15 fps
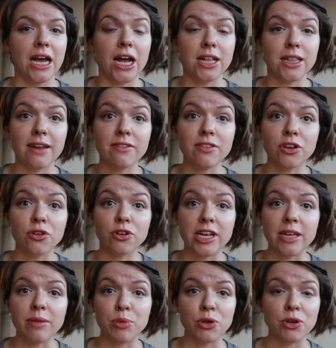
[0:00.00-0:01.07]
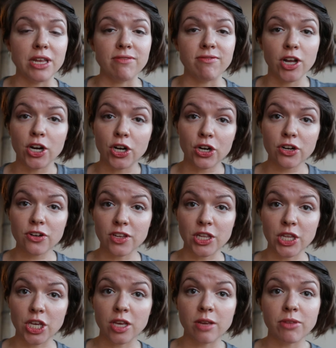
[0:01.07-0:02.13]
A lot of the green beauty vloggers
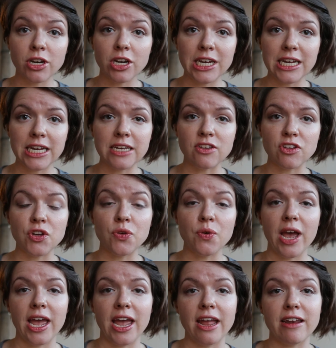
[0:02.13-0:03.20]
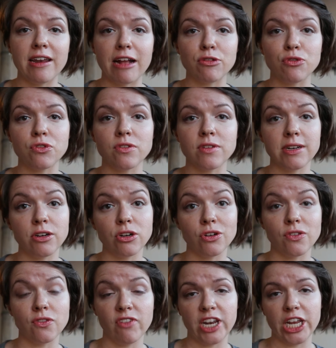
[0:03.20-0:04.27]
in the community do a natural
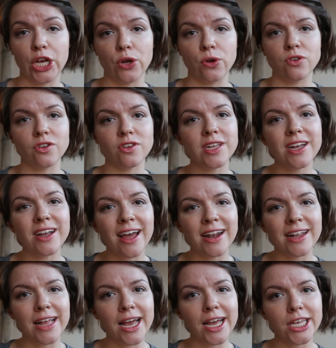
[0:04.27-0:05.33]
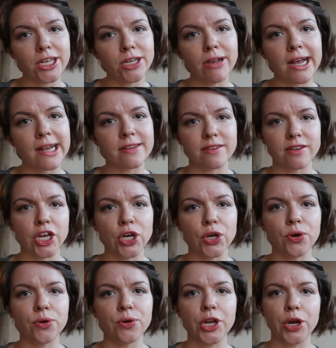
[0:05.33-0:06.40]
standards video just to kind of let you guys
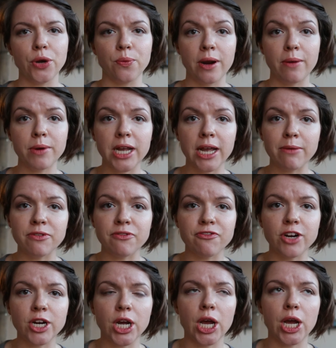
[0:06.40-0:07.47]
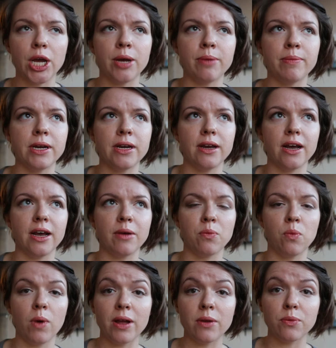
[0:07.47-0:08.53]
know, where we're coming from,
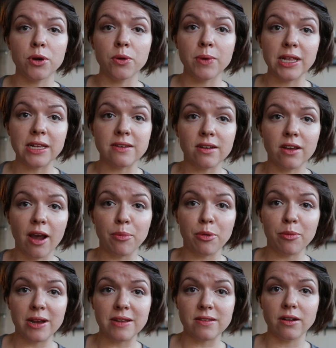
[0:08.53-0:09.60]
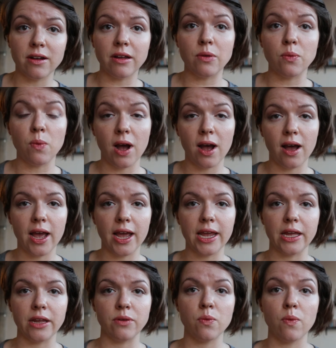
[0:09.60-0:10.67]
what we're willing to compromise on and
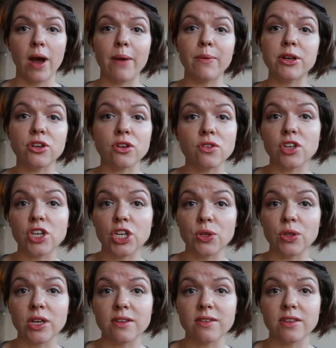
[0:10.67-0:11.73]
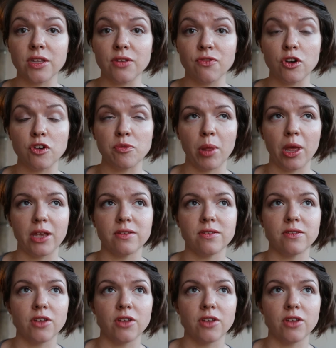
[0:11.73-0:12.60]
why we chose to do this in the first place.